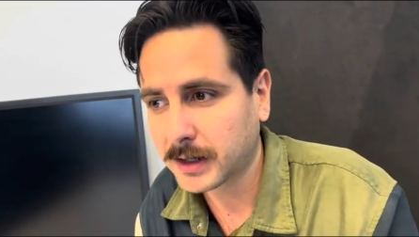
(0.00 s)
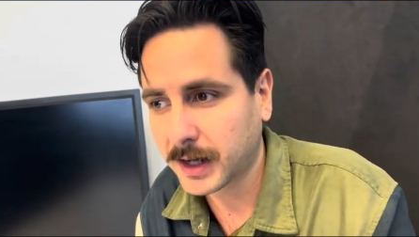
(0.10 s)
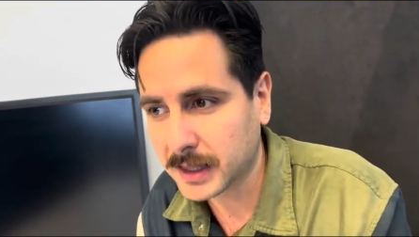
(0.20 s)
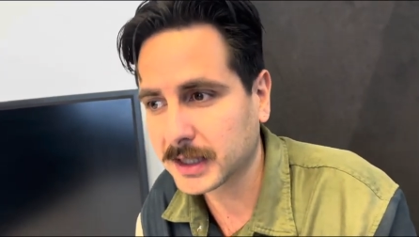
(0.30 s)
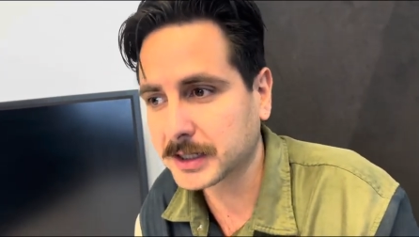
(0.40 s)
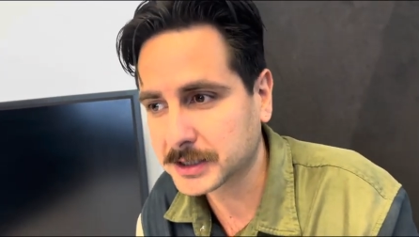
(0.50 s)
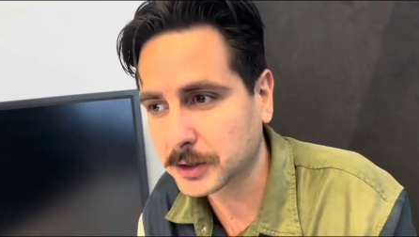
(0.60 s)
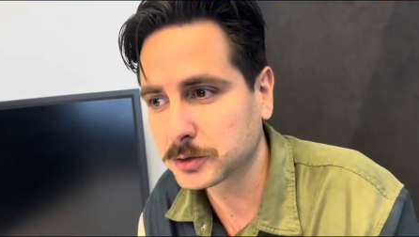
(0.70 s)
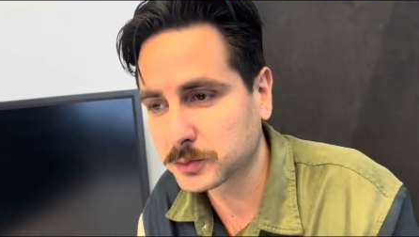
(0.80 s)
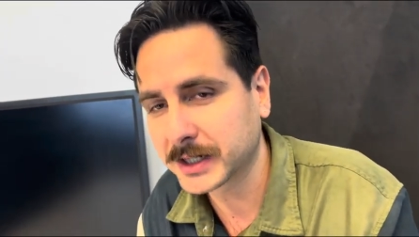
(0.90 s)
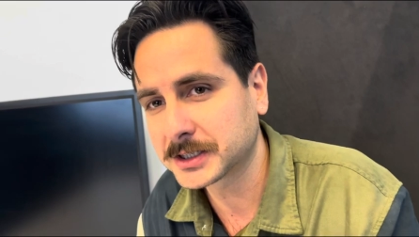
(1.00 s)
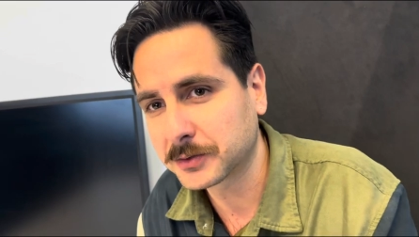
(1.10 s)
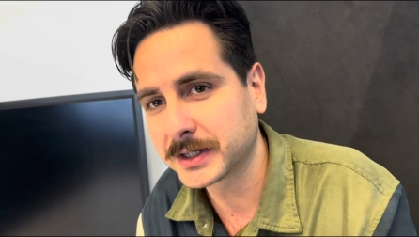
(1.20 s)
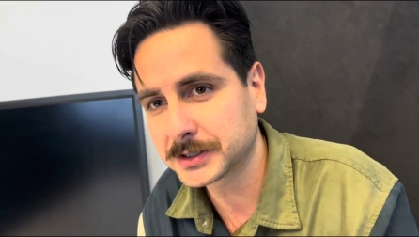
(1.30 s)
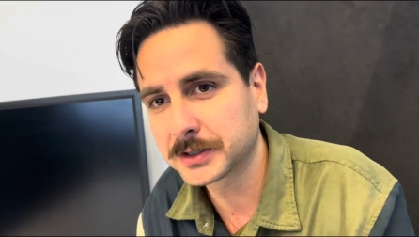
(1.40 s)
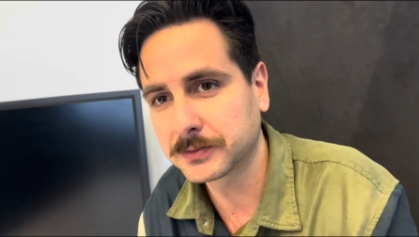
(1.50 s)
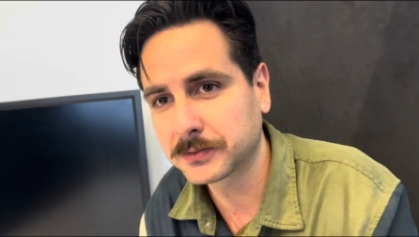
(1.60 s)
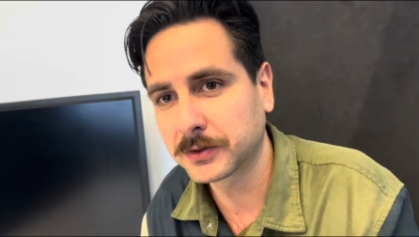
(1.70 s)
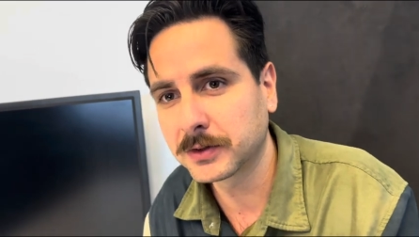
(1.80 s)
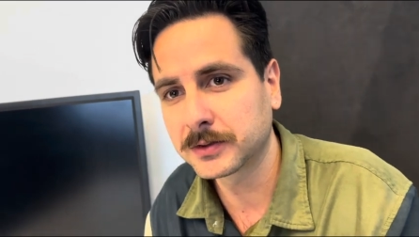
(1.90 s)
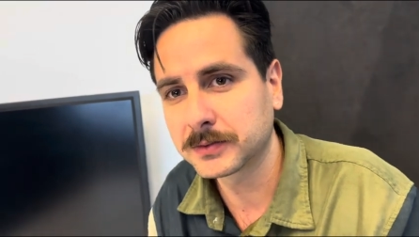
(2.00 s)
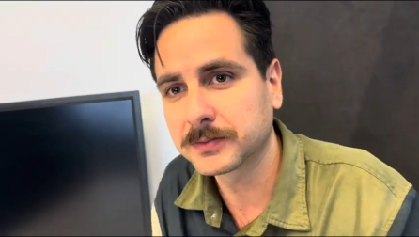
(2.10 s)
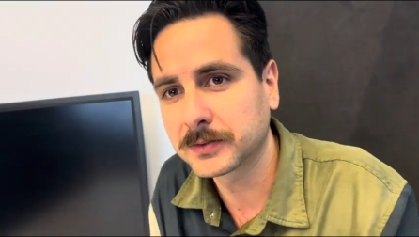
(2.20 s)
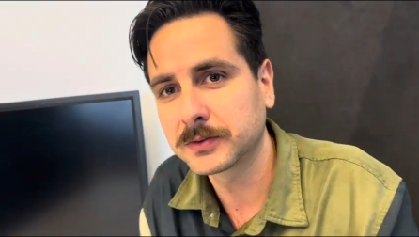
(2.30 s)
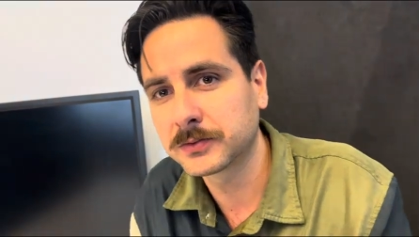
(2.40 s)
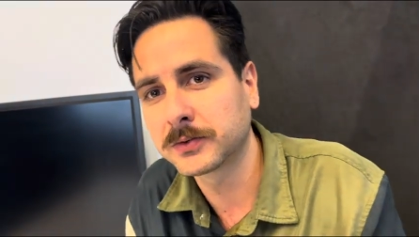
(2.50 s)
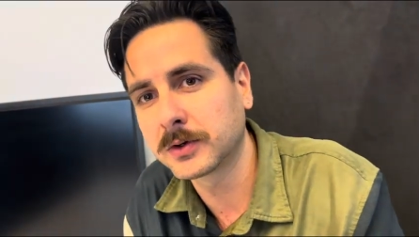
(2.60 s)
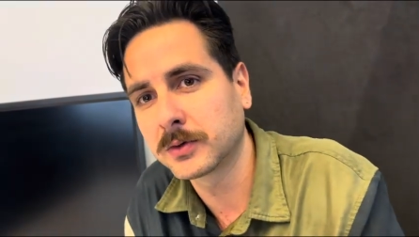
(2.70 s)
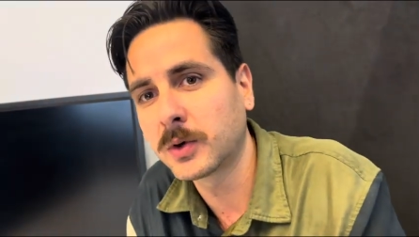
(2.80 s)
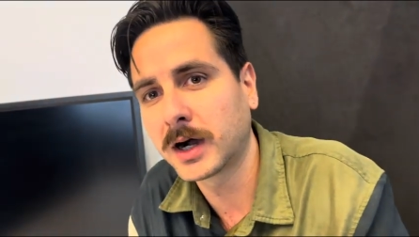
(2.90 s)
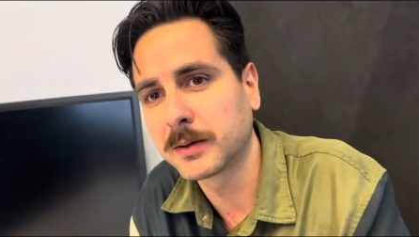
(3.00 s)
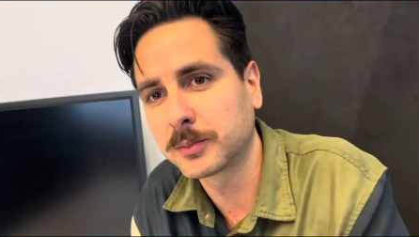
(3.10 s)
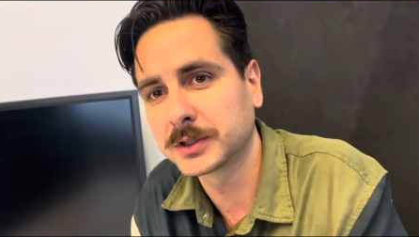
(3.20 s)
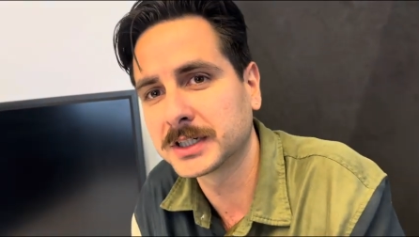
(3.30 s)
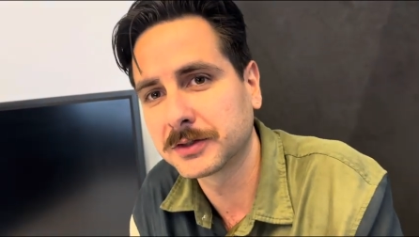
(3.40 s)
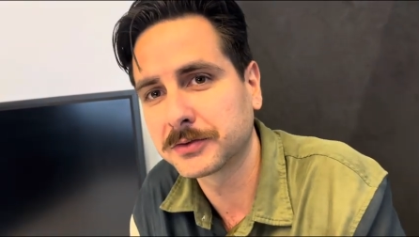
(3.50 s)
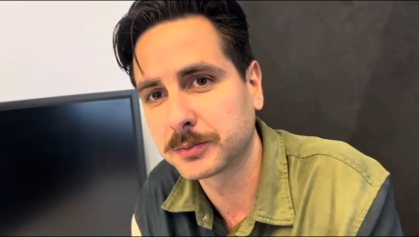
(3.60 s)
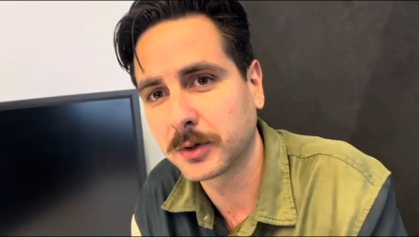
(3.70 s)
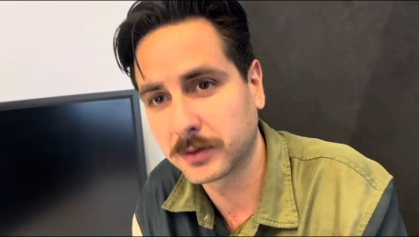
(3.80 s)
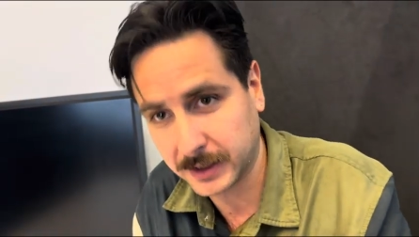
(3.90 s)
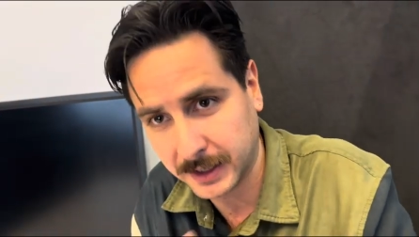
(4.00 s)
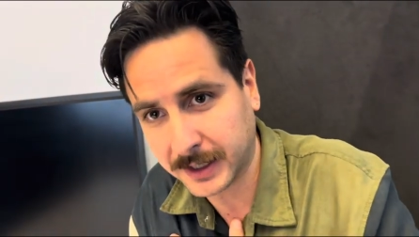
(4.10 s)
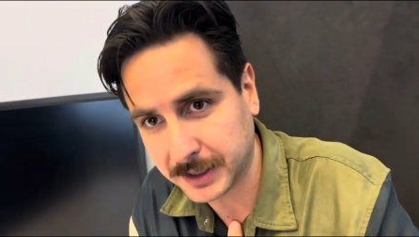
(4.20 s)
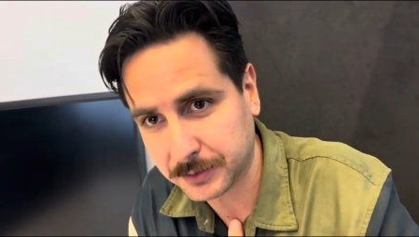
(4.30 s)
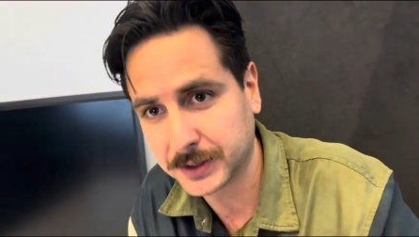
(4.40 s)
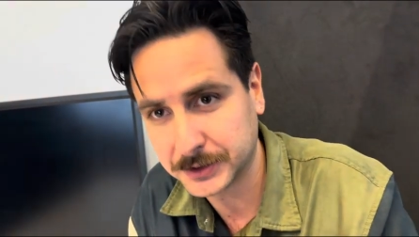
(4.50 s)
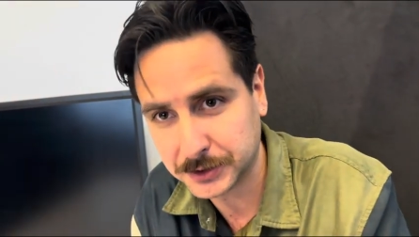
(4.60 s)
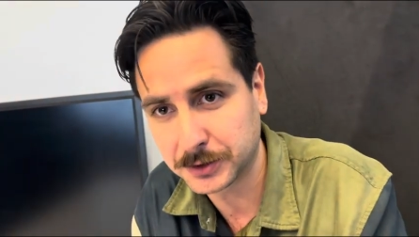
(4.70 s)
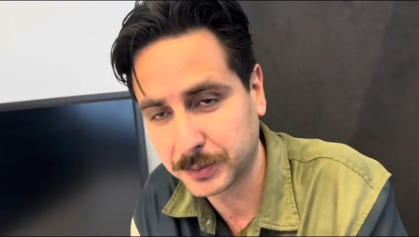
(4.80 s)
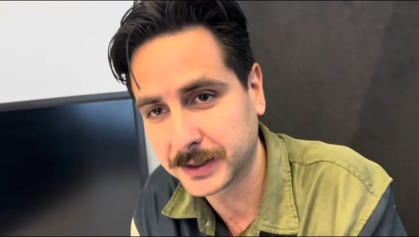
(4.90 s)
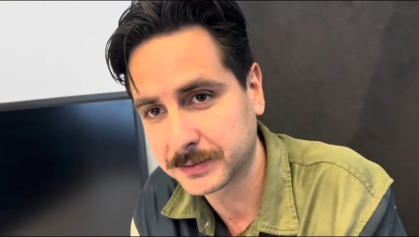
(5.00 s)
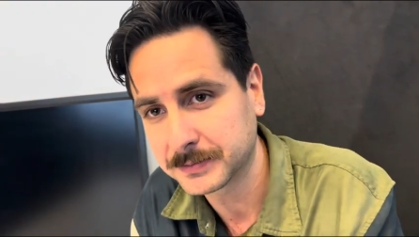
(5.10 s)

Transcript: I think it's a good restoration for for what Brazilian football, and I agree, should be.